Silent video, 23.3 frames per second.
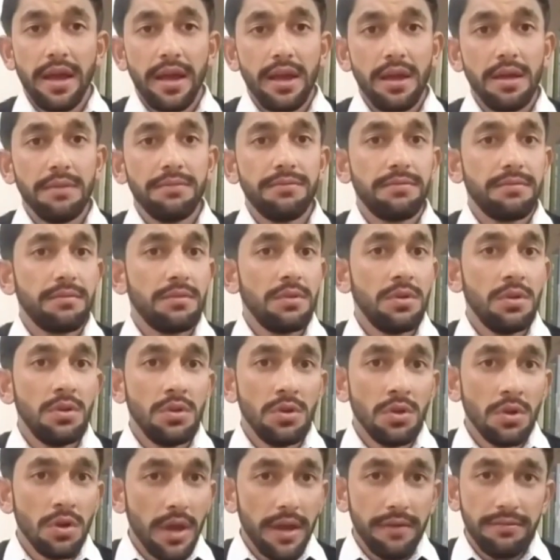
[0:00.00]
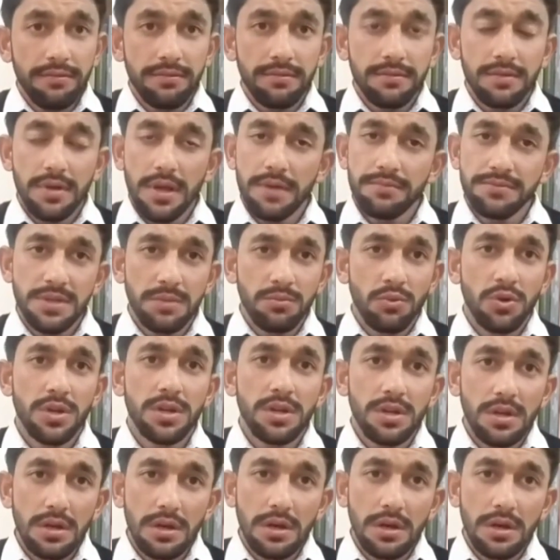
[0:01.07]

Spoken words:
If someone,